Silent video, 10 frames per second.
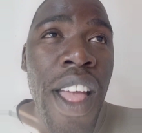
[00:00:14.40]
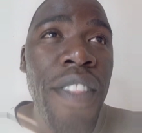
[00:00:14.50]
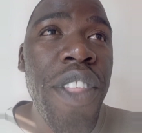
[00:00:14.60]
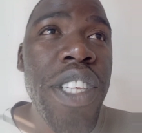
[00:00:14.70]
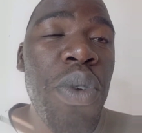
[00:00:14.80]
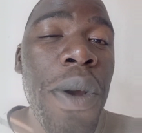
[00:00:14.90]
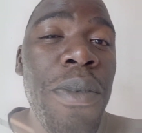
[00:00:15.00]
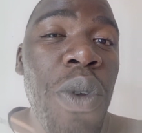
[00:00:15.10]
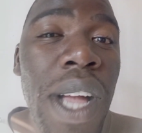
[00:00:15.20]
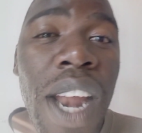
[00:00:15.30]
This
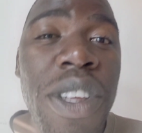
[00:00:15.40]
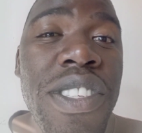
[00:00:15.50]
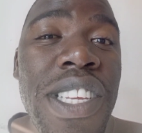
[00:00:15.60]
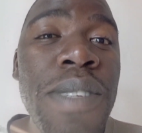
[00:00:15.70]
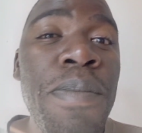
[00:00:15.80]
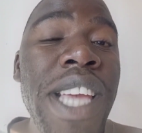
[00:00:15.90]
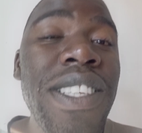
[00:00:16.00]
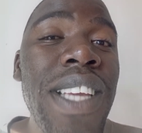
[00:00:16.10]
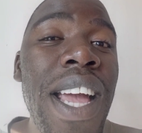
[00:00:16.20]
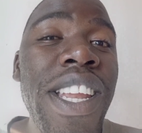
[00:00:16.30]
cryptocurrency is
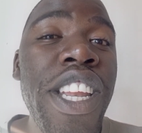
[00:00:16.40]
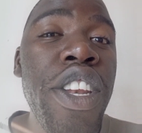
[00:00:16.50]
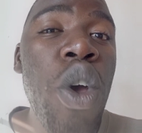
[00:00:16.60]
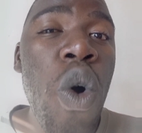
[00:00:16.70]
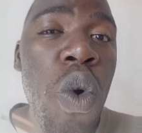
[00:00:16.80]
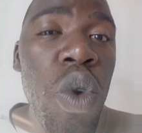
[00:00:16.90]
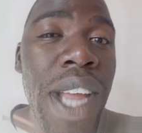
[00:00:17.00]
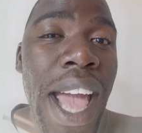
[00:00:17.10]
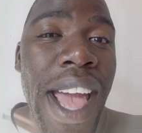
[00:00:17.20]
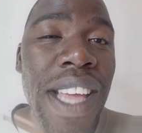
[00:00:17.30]
basically known
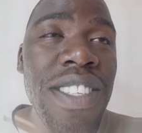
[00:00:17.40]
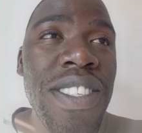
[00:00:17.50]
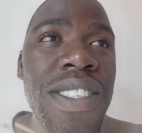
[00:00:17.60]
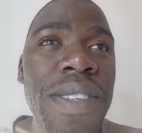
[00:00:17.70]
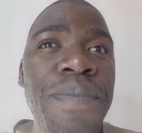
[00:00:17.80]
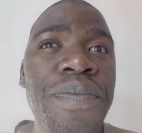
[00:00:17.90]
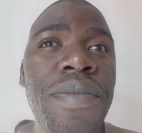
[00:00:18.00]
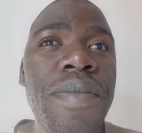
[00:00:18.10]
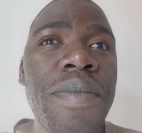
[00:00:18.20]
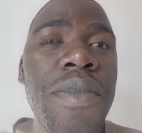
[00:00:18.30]
as
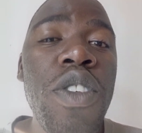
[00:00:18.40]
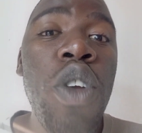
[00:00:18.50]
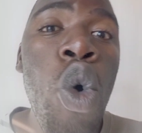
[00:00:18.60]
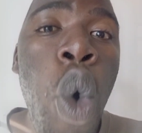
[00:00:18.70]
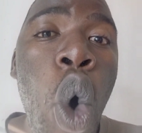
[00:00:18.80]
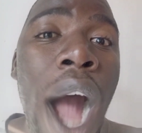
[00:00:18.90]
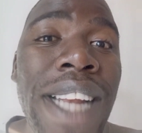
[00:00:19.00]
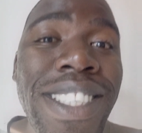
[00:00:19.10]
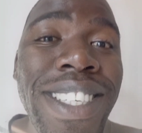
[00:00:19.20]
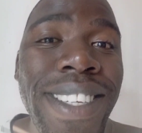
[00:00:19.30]

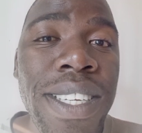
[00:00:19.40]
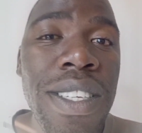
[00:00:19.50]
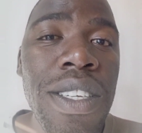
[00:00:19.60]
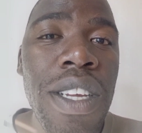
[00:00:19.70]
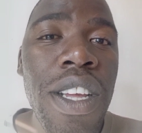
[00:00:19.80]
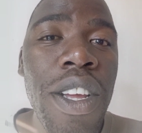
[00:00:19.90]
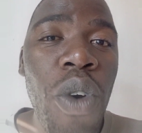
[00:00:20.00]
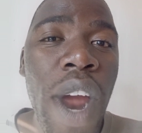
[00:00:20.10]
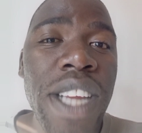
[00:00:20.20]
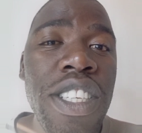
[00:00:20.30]
Quant,
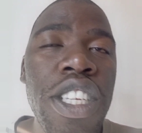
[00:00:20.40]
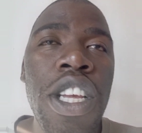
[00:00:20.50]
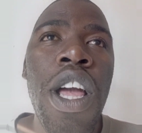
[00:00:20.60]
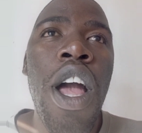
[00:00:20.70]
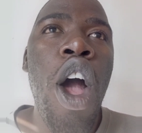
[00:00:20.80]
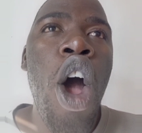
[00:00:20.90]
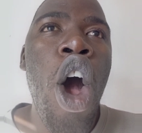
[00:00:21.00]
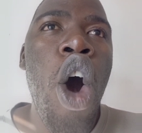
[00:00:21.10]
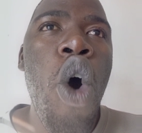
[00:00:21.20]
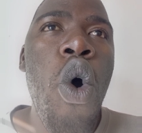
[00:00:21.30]
right?
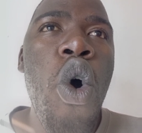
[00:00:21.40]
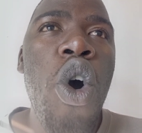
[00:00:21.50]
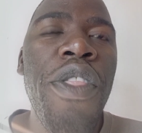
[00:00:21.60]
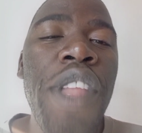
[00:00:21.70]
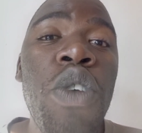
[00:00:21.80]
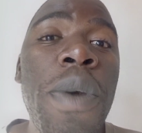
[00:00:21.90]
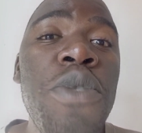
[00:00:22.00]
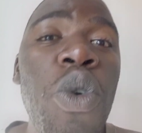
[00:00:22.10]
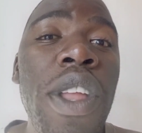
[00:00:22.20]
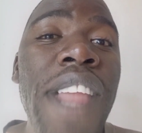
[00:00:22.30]
Or
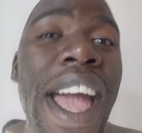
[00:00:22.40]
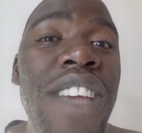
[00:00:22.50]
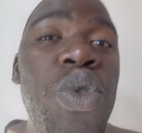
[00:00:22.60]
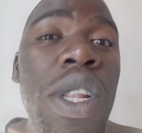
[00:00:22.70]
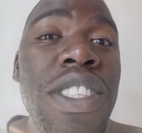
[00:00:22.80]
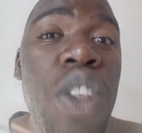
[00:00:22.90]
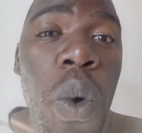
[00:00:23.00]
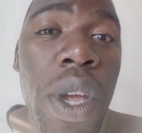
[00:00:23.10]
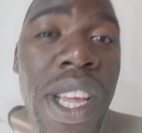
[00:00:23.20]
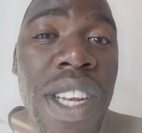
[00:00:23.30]
the actual
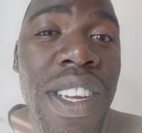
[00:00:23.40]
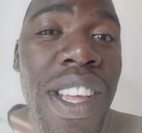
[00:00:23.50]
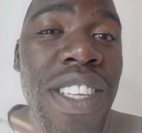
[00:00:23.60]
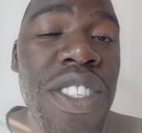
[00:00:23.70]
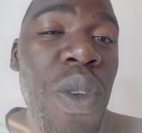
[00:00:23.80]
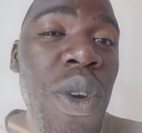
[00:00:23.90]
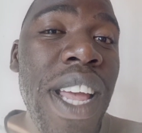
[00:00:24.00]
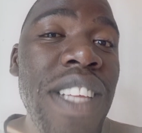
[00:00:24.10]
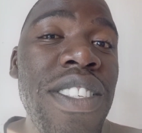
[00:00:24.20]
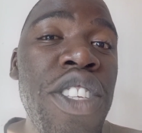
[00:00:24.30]
token is known
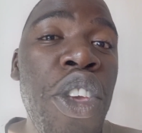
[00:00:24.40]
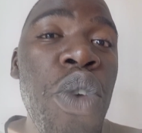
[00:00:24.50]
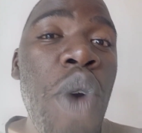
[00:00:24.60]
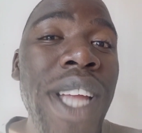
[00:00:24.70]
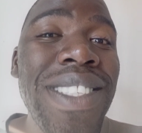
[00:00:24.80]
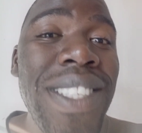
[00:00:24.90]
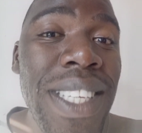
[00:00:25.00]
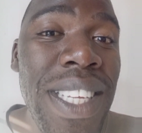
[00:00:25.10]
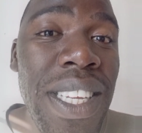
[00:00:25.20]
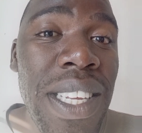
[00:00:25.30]
as
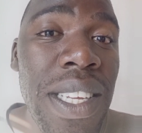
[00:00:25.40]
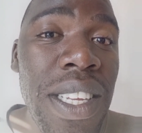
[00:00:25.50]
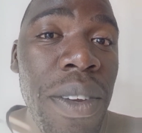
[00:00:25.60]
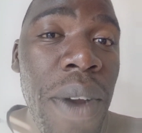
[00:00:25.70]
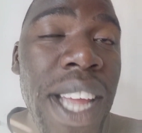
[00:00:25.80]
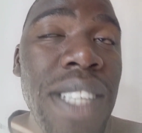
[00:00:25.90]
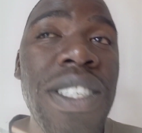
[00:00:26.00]
QNT, right?